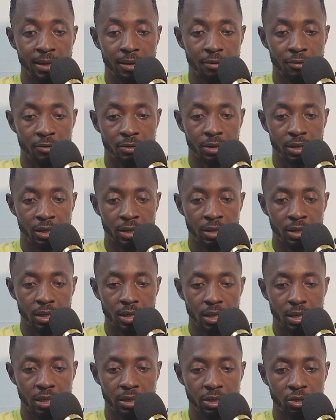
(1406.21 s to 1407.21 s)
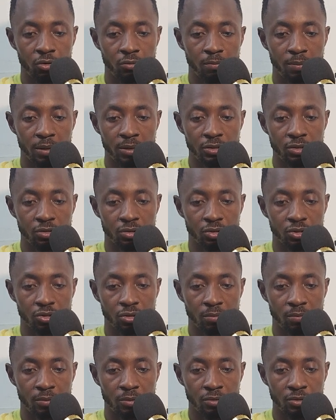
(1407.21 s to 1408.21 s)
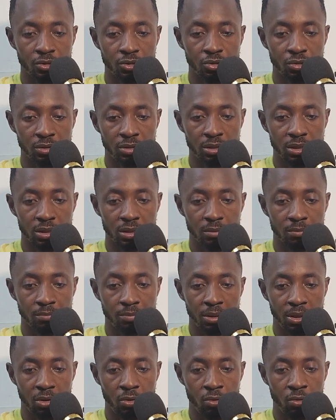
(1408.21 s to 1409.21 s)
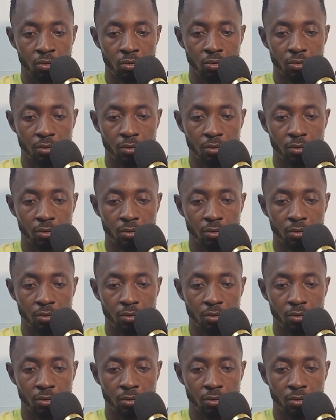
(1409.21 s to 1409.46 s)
Okay, and then you place your stop loss just below